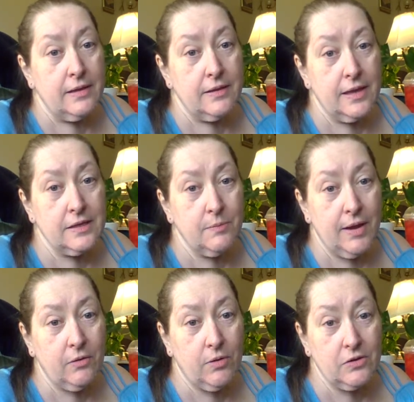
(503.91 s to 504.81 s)
that's my
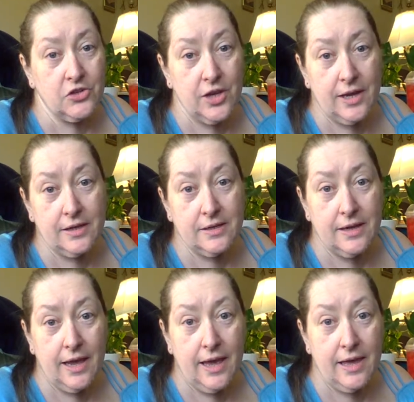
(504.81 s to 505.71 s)
crocheting
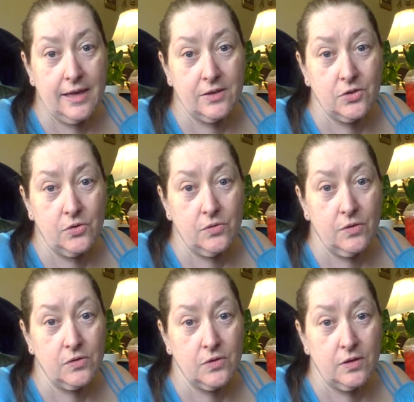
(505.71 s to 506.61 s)
today, is doing
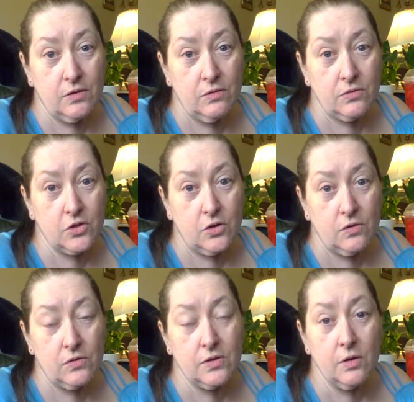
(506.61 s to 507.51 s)
those little
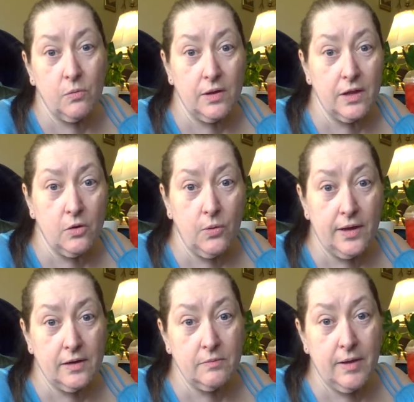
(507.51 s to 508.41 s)
turtles. They're really
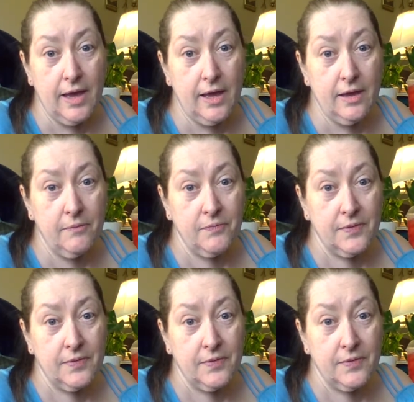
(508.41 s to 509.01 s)
quick to make.